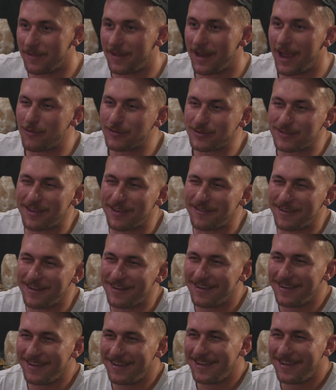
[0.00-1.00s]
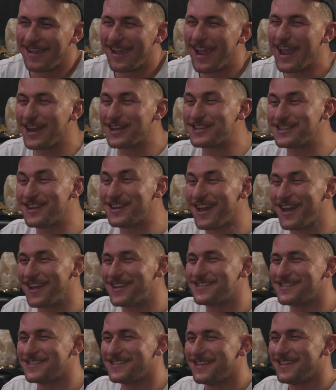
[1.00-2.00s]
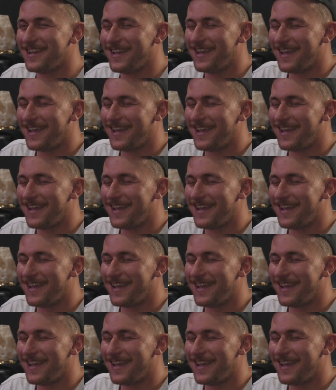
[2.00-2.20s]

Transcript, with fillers: that I was living. Mm-hmm. And it's nuts.